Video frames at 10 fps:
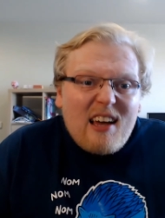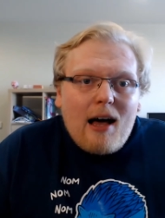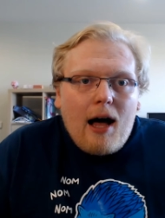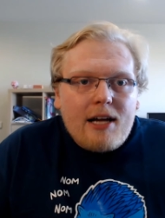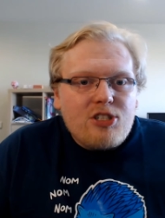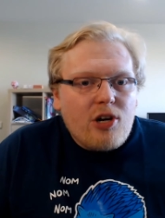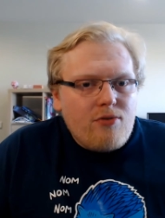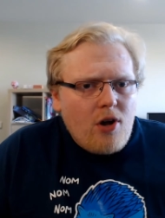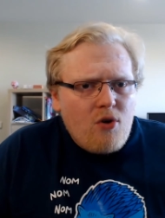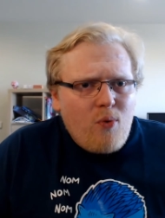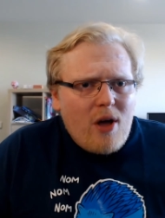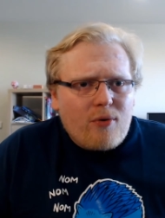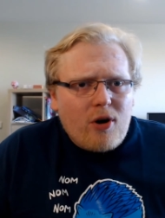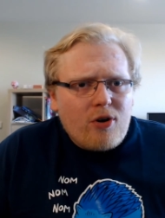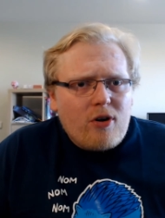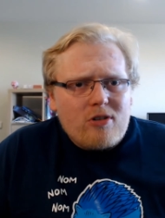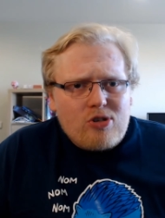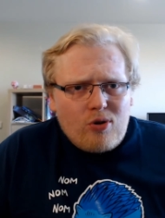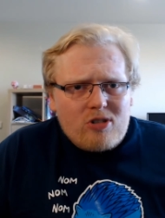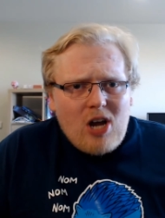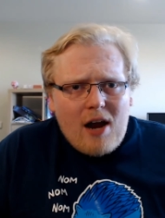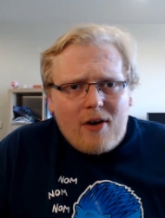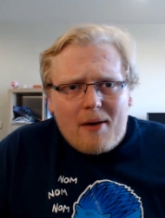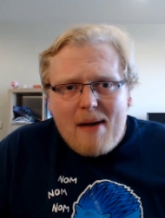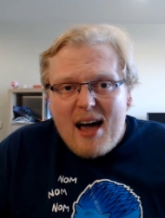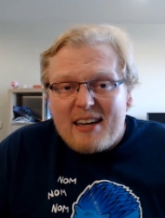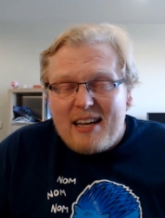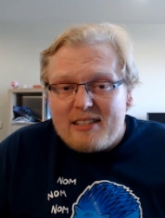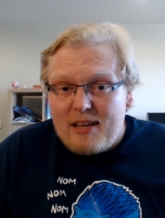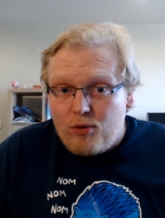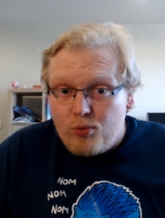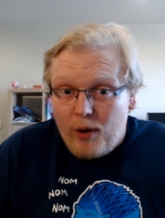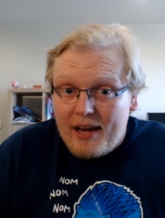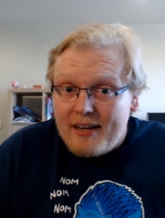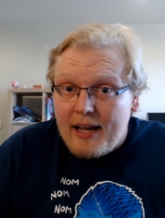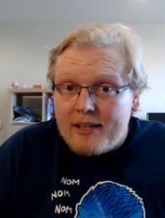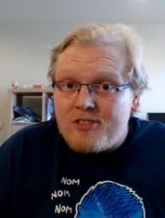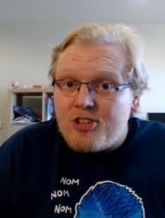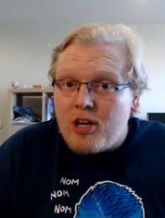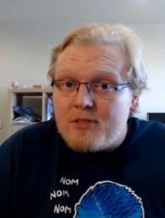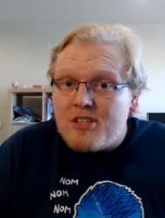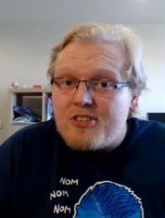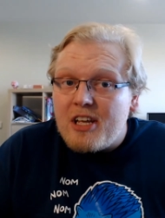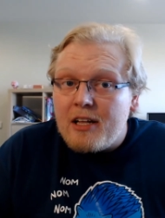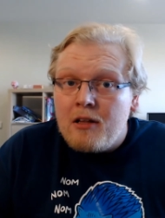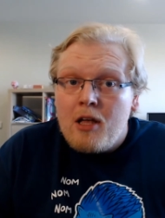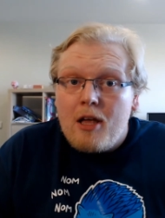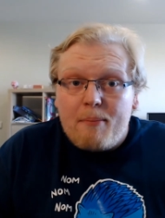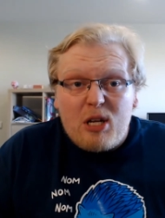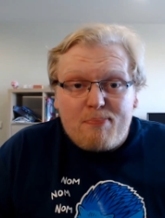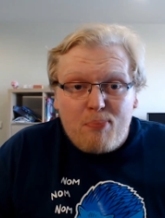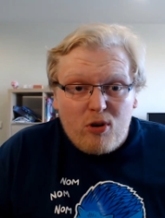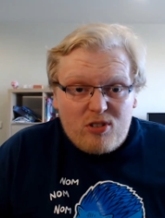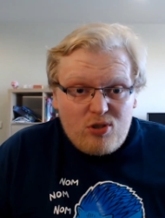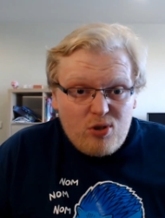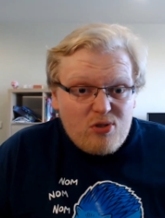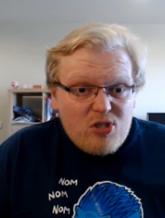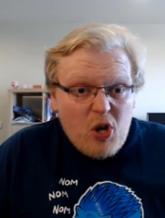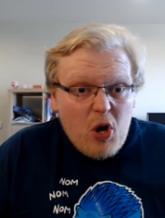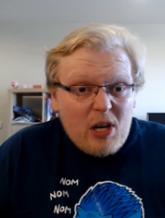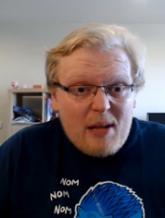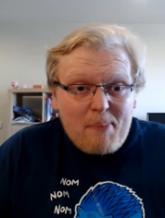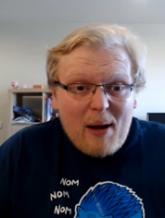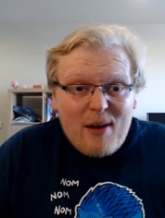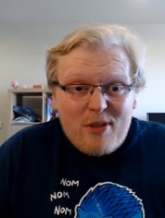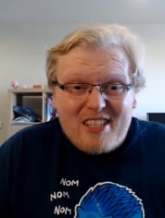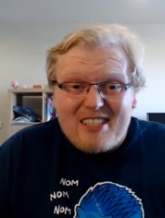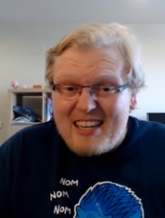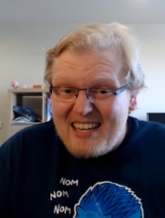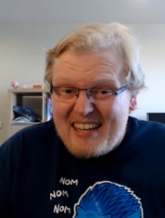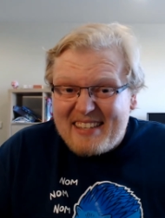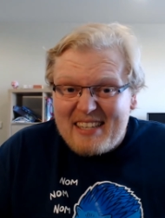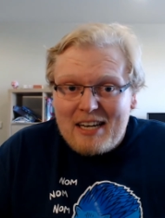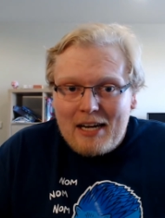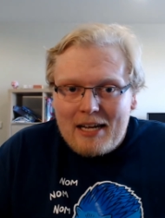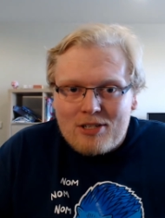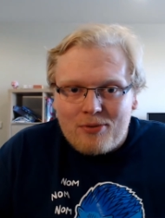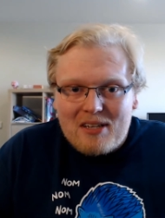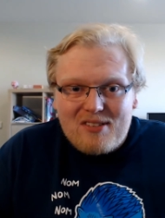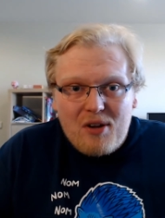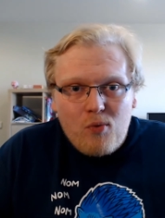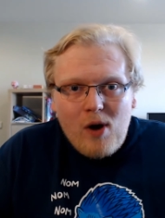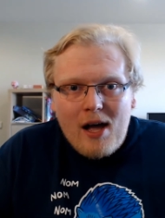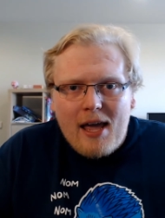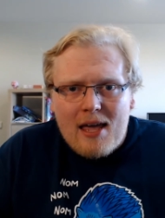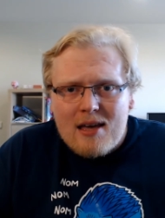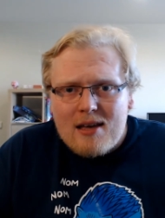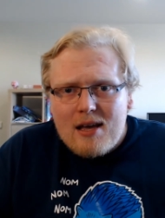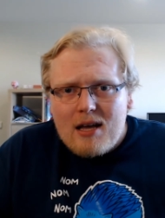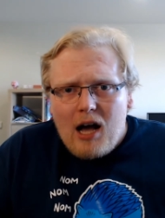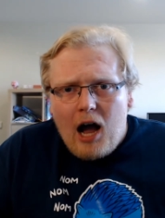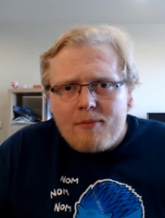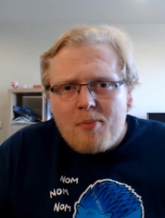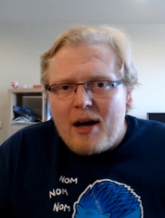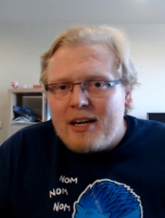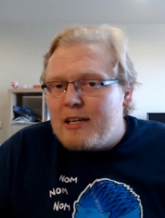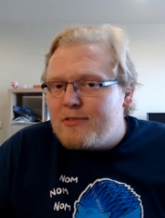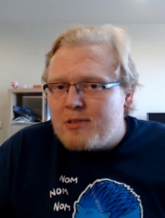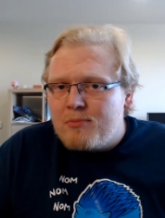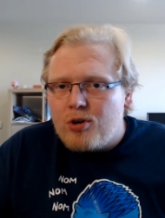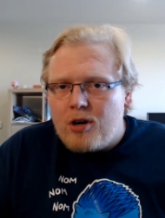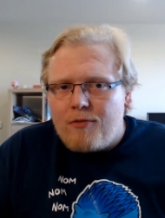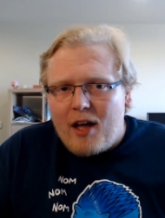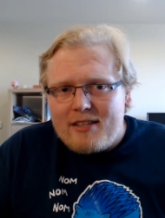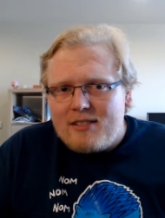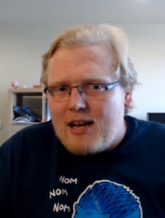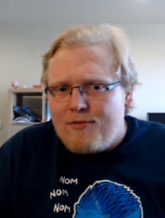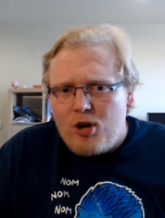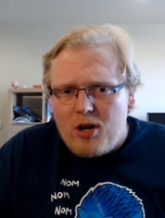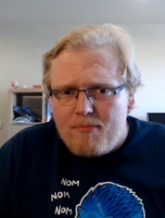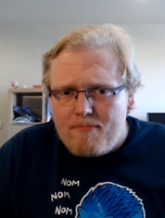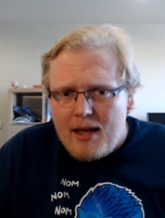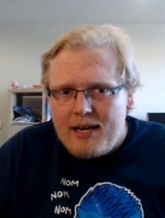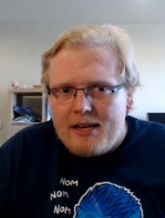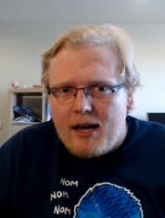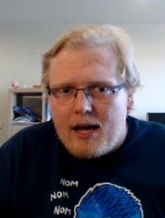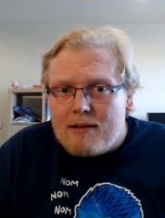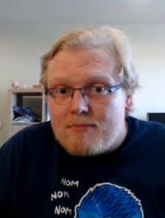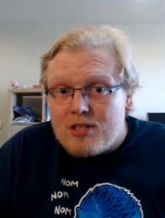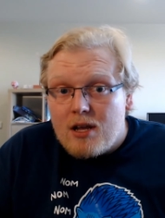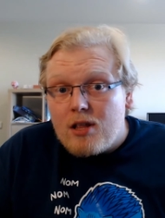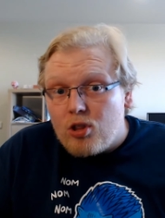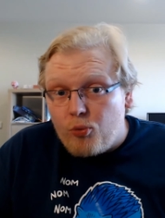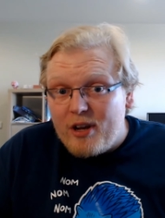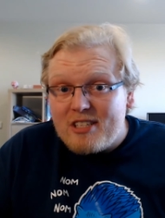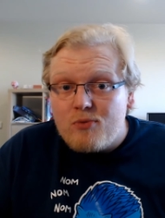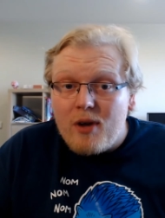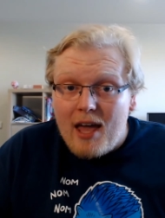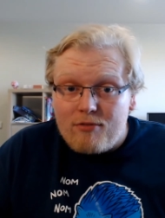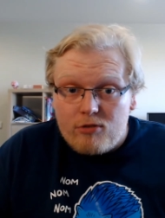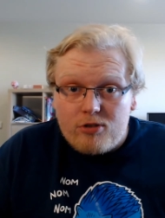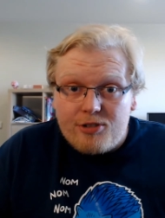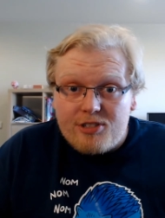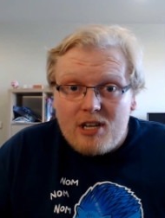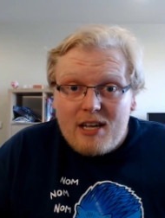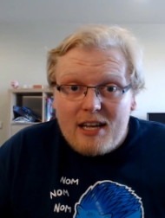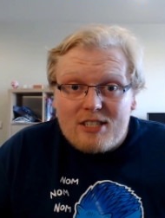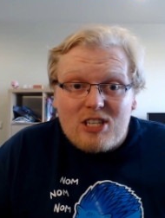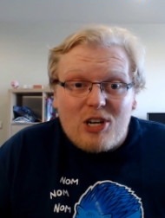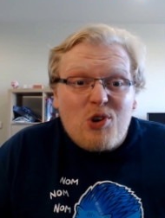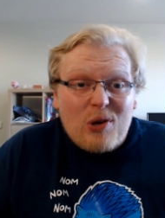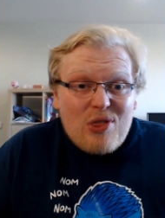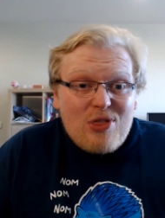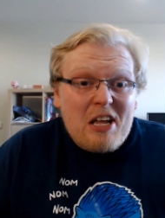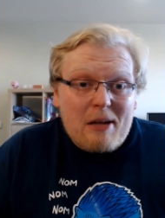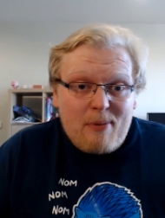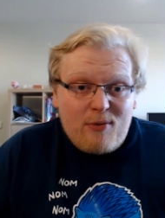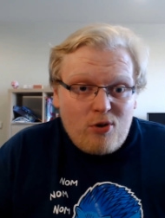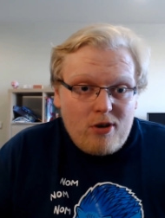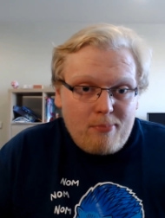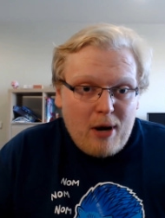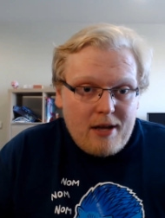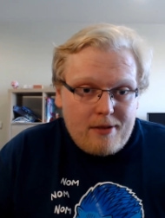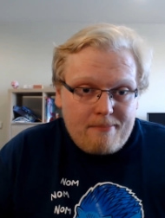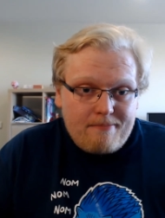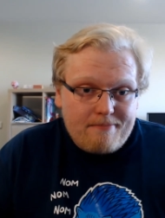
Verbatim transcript: I don't know whether or not George R. R. Martin has ever read Guns, Germs, and Steel, but his books do certainly play with its ideas in an interesting way. I'm reminded of some good advice that I've heard many times. The reason we have rules is so you can think before you break them.